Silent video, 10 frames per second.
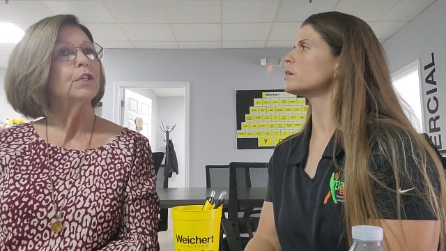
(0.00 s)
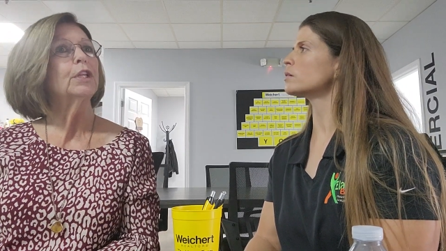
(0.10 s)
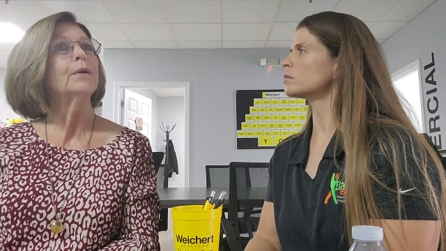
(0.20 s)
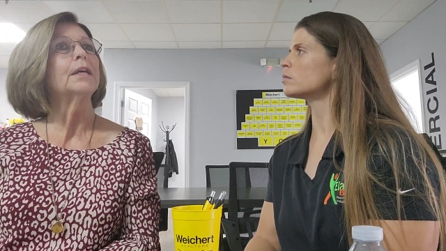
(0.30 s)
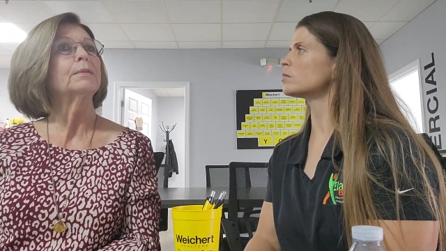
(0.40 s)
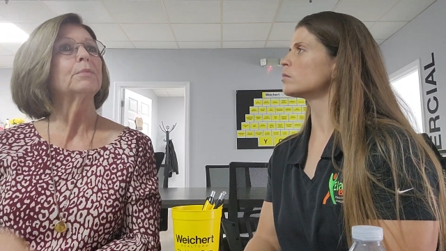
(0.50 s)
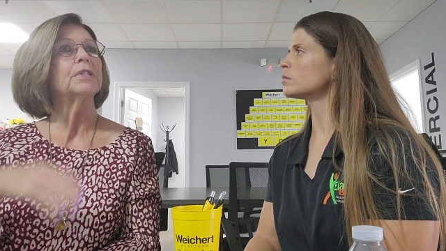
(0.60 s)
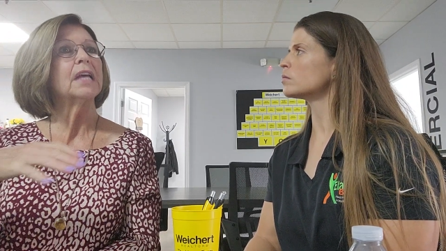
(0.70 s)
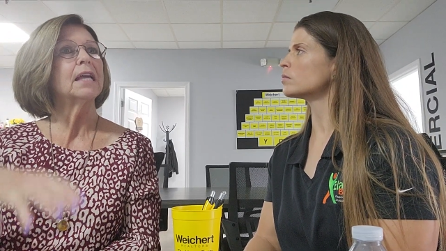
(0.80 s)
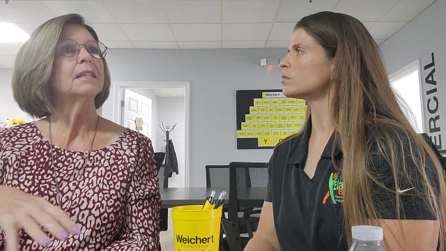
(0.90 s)
Speaker 1: you know i will
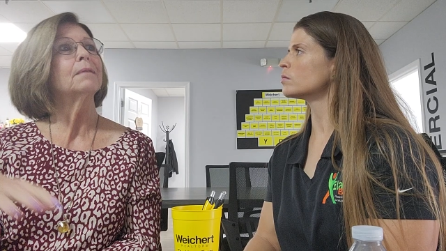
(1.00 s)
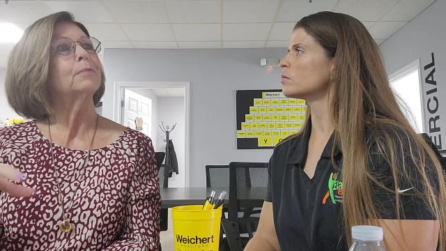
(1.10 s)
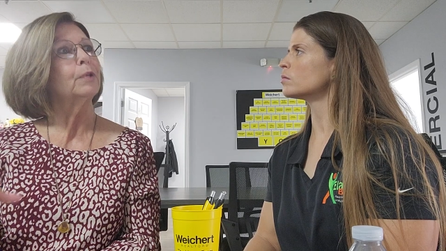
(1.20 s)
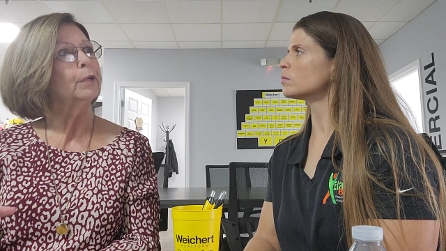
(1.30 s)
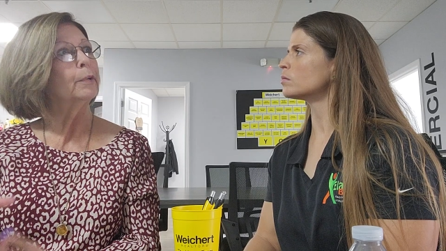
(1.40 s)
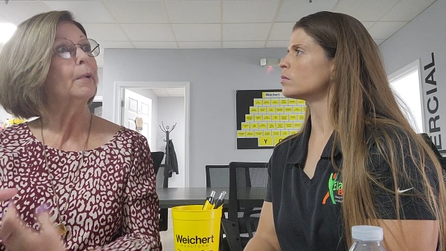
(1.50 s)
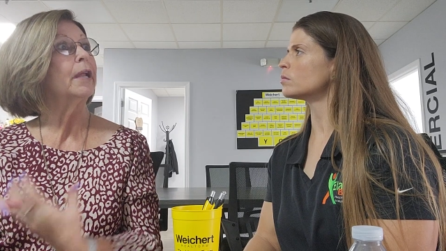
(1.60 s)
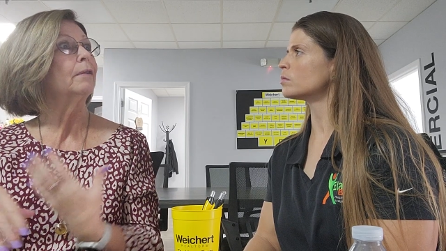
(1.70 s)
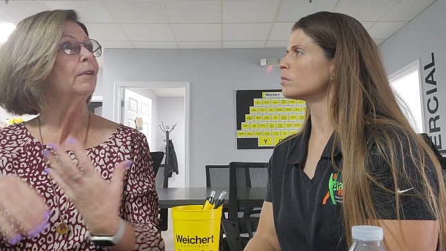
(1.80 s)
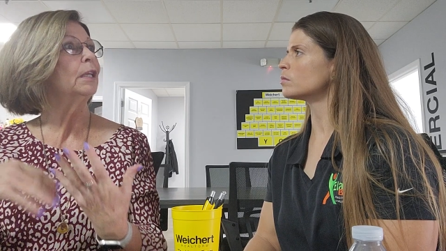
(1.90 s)
take them through
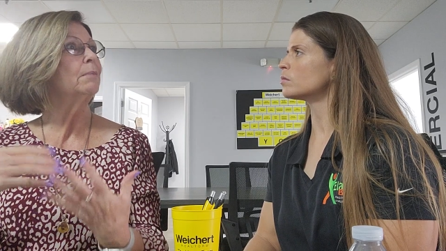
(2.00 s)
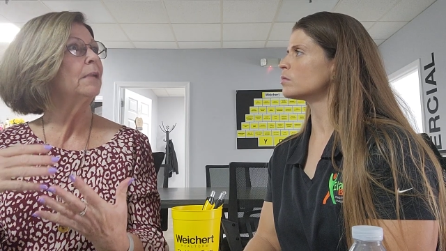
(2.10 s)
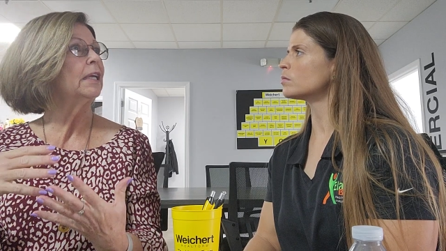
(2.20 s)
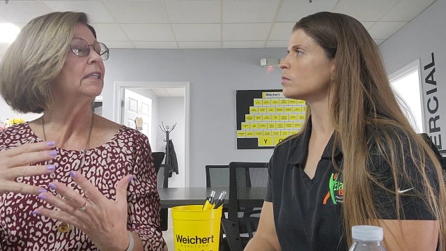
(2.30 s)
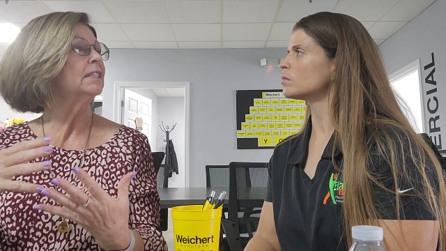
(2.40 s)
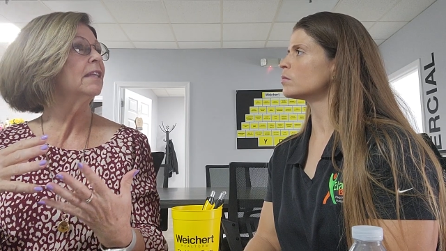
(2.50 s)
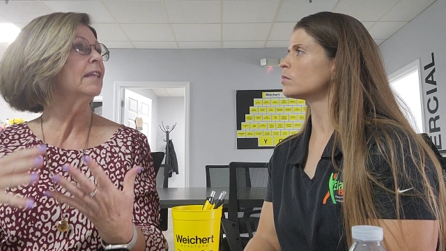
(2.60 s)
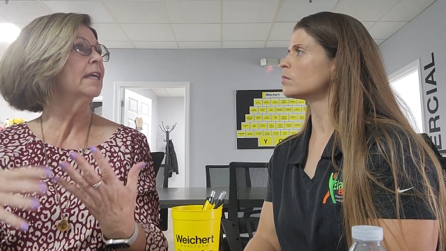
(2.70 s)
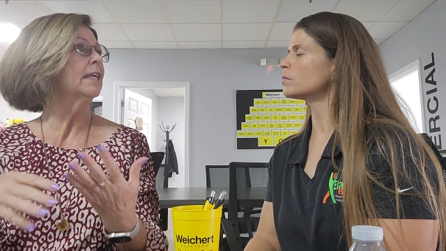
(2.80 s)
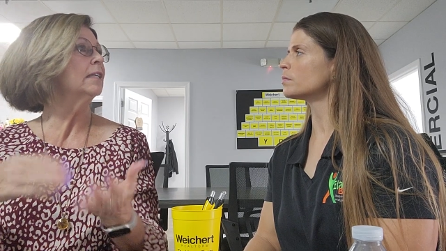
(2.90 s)
what it really means
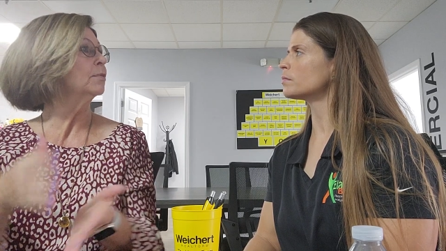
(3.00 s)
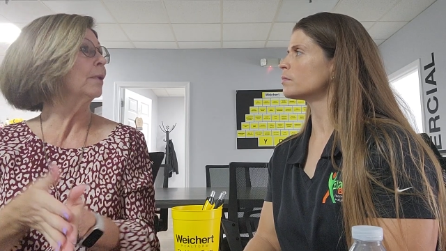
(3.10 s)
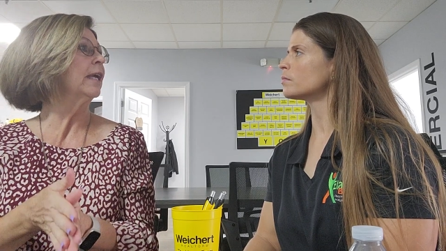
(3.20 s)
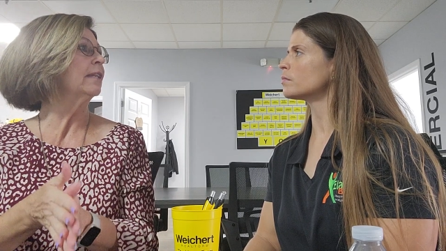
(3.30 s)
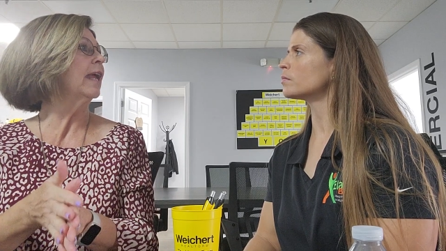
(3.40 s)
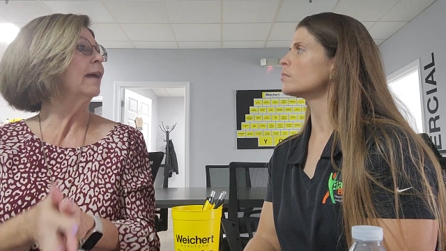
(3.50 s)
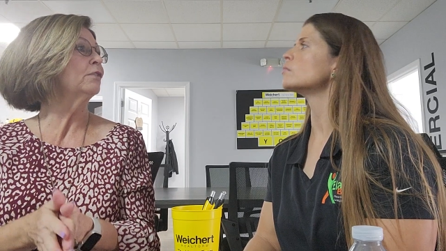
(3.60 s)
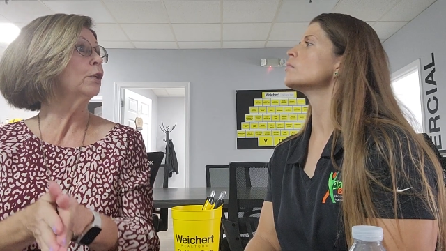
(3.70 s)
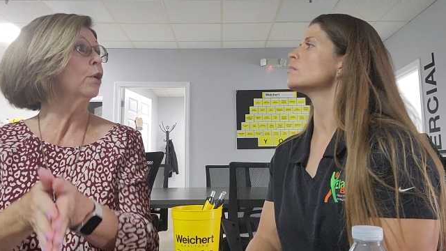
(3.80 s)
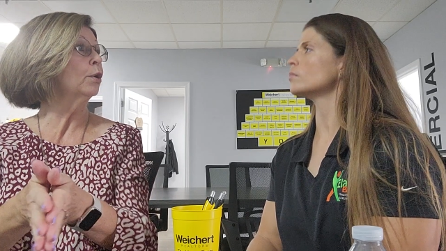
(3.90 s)
and then explain they
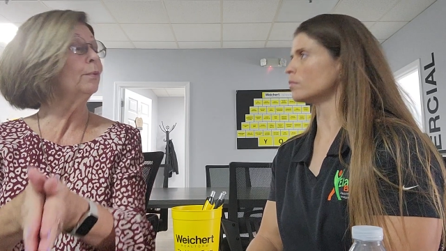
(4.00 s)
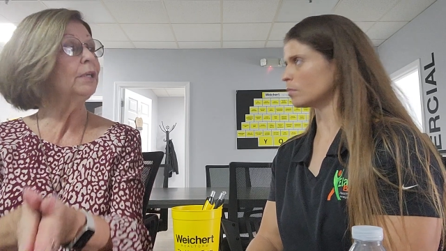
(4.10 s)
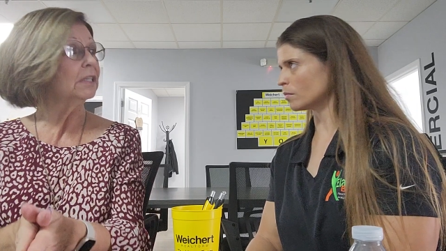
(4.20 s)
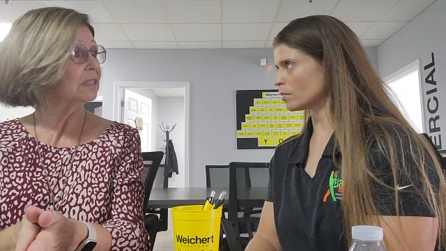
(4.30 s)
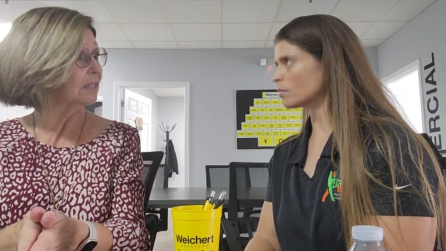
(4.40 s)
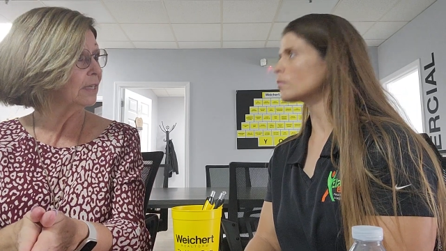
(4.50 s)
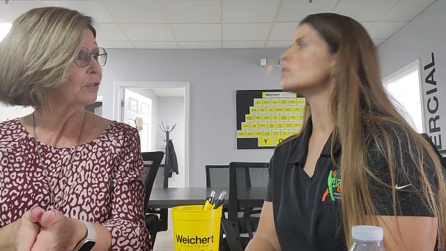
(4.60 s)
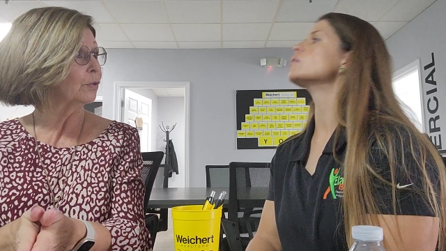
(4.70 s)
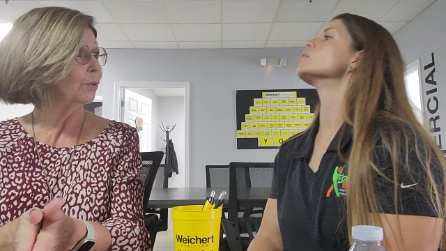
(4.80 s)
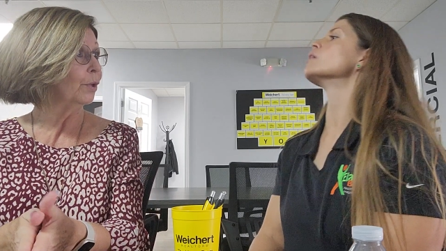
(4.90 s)
have to go to real
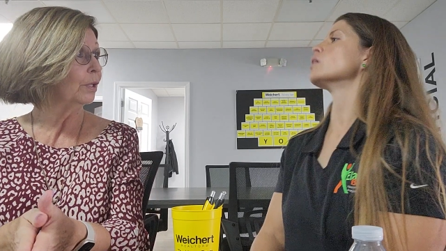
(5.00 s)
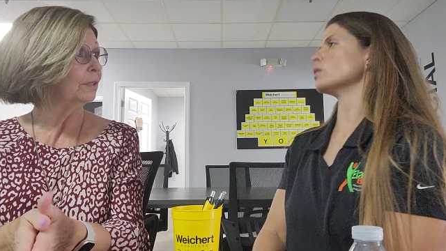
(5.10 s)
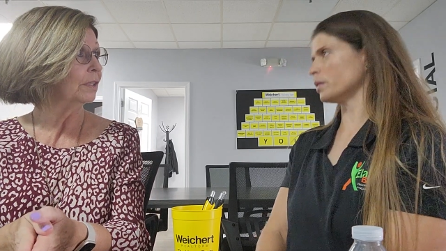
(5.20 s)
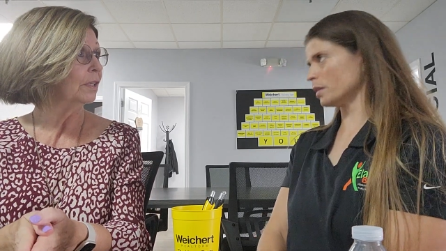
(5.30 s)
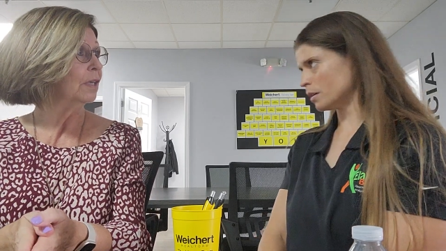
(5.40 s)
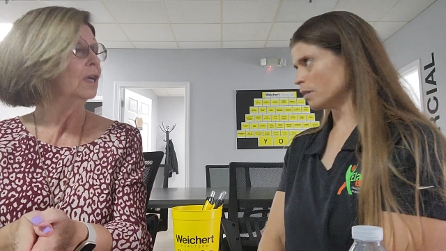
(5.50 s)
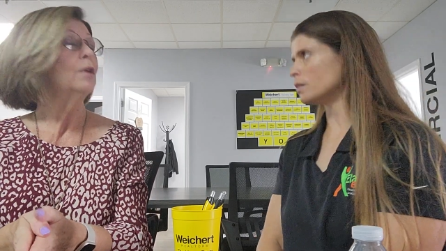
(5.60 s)
estate school okay